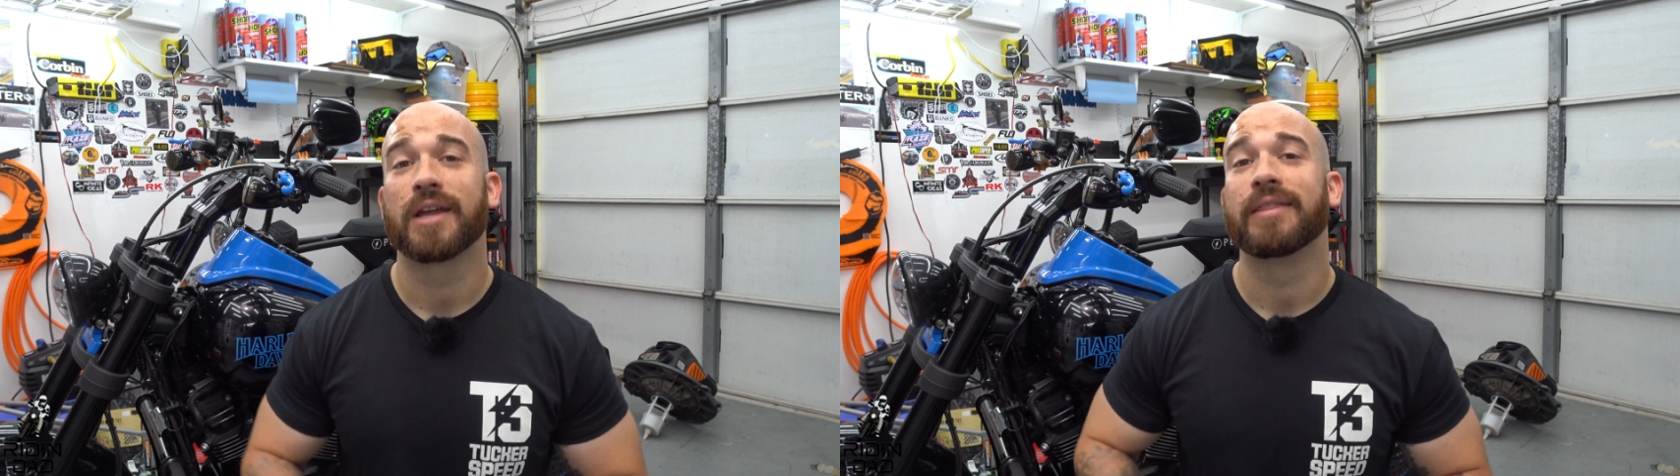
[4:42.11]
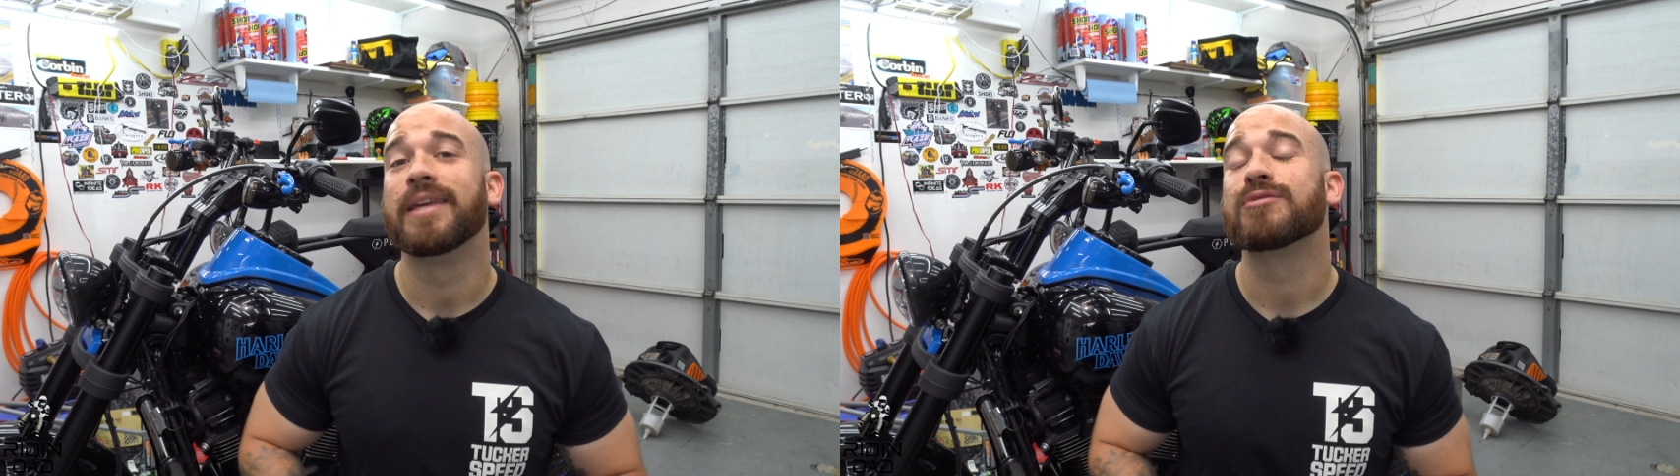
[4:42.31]

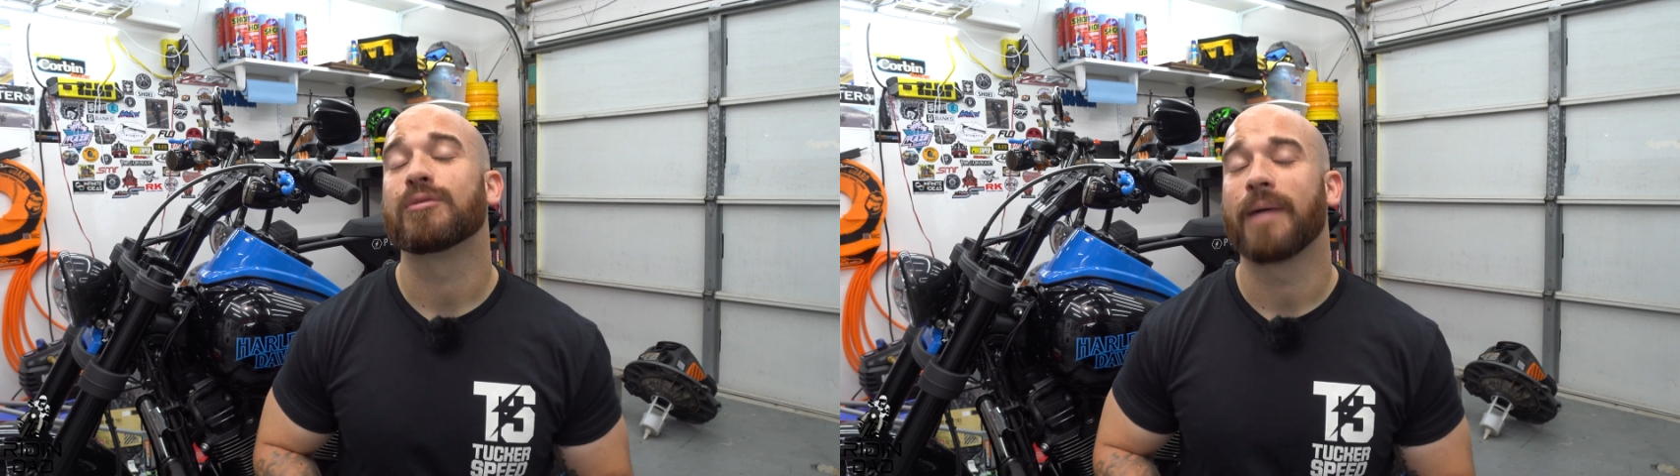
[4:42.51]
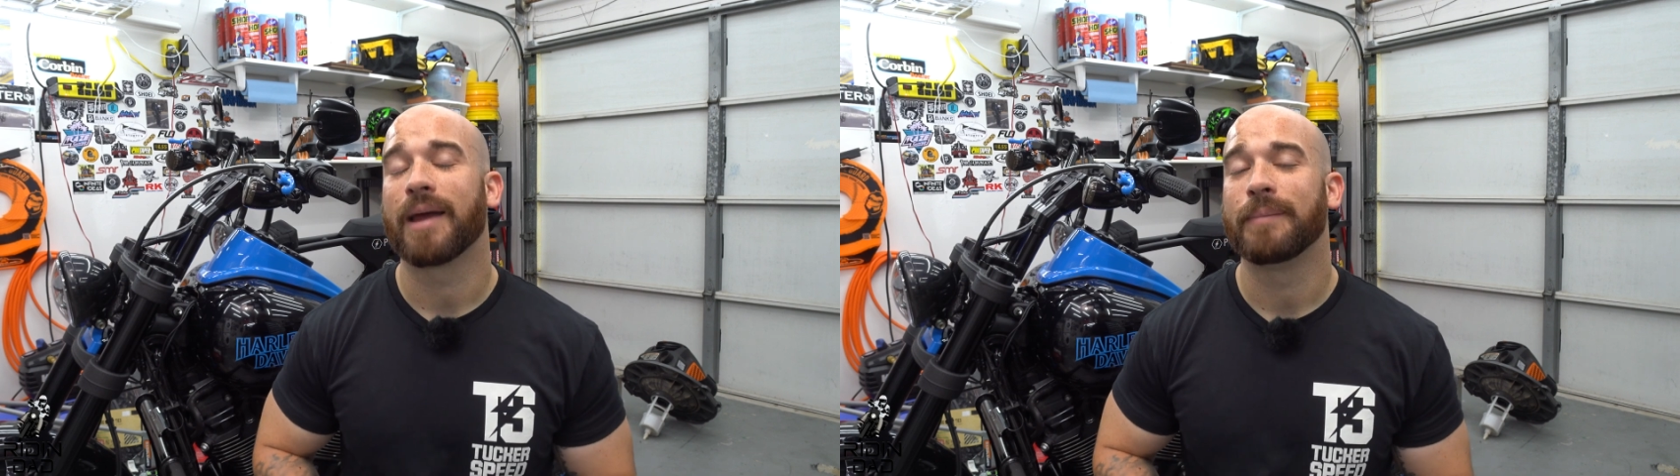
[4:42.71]
These
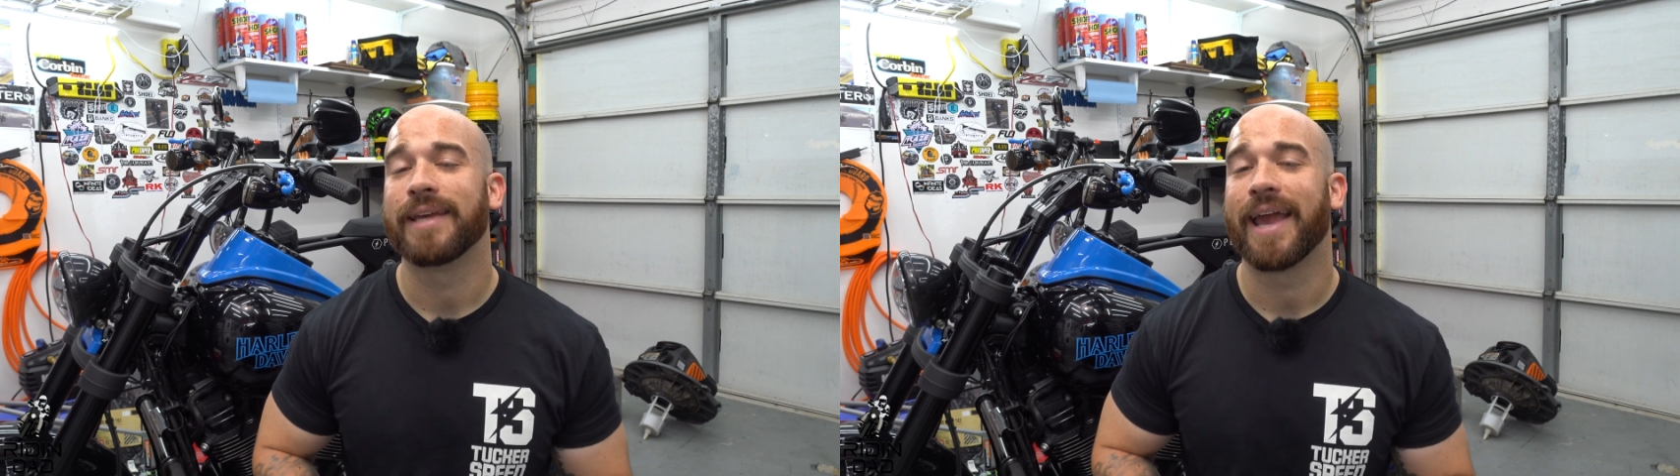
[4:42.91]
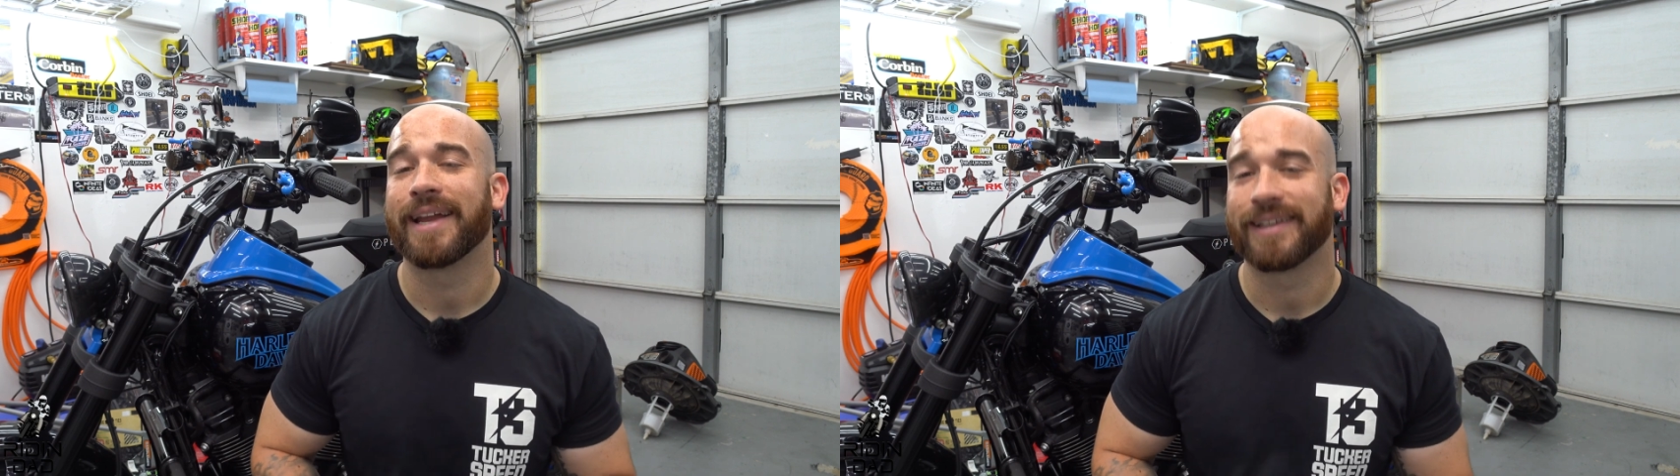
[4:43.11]
remind
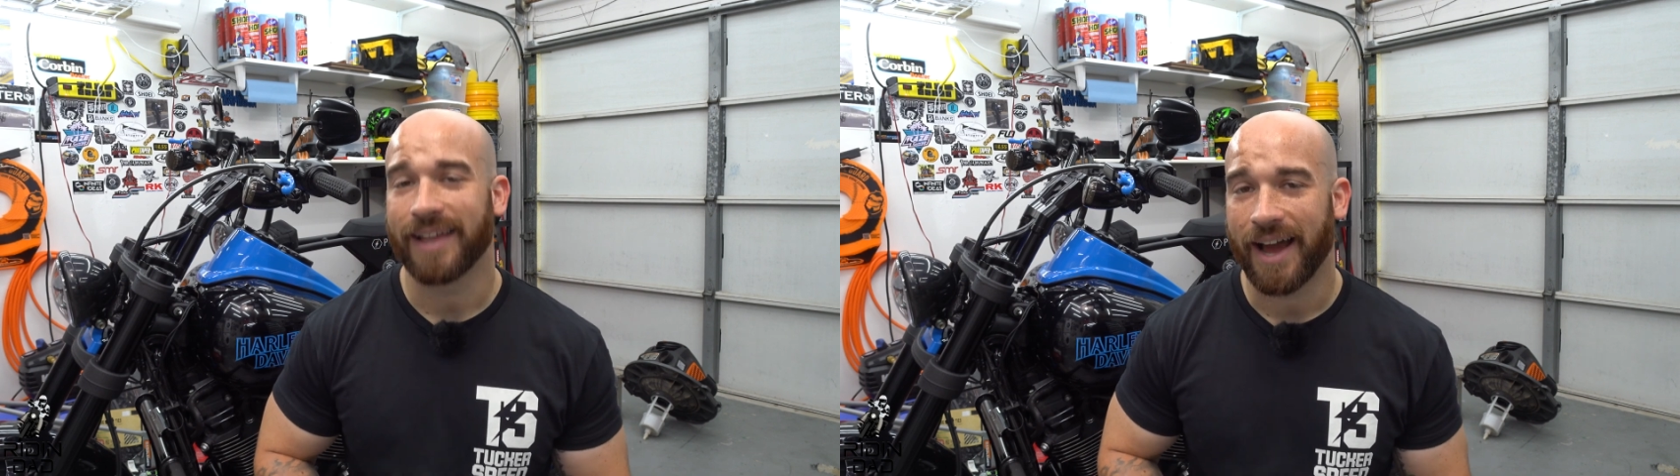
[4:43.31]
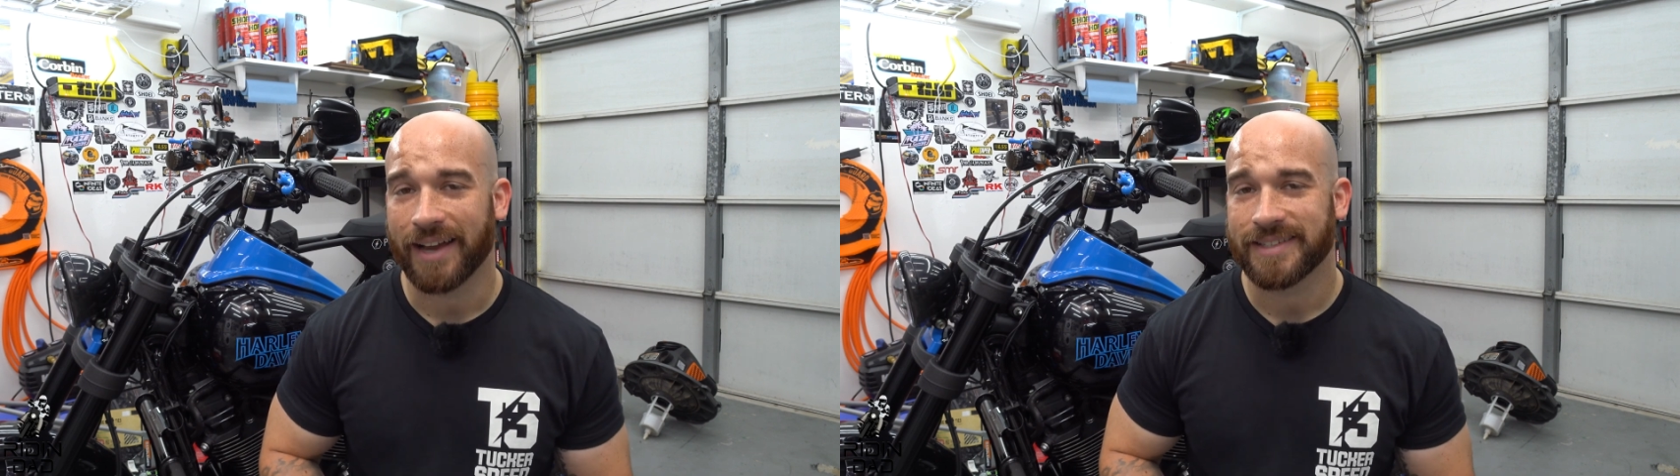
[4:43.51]
me a
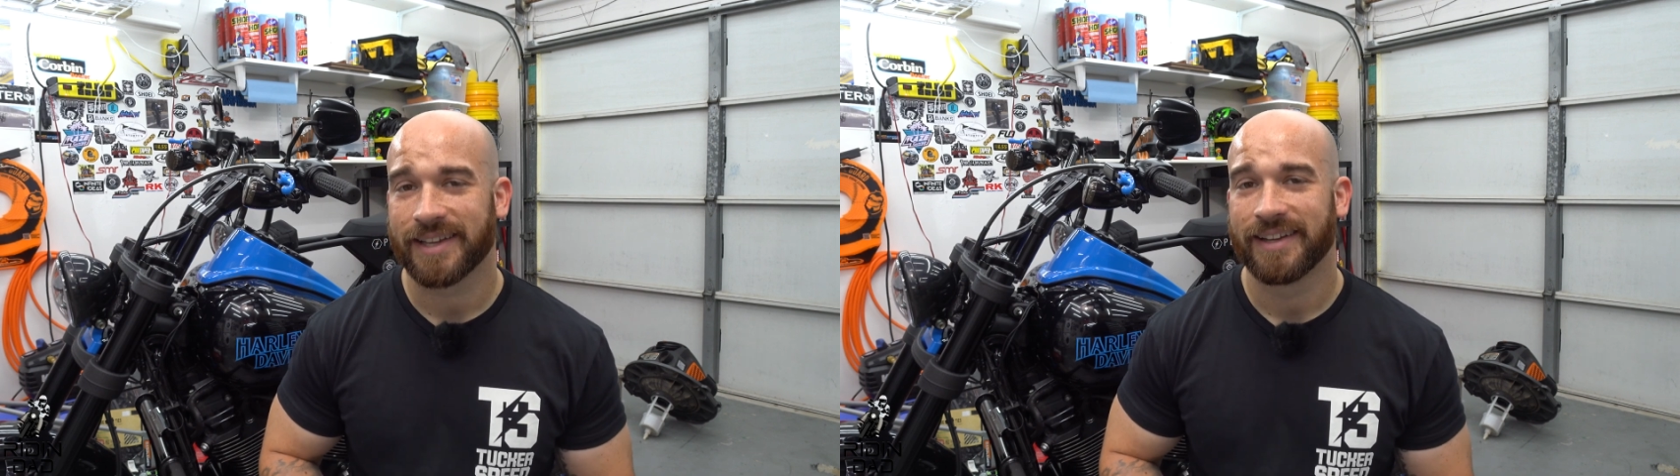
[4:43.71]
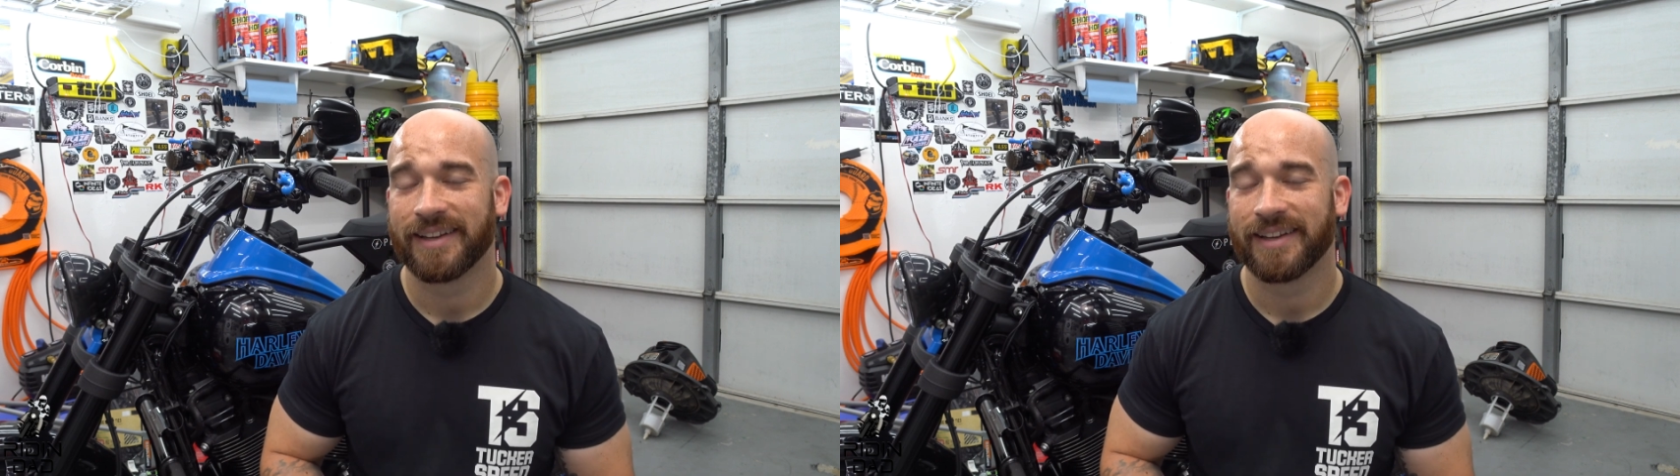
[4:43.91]
lot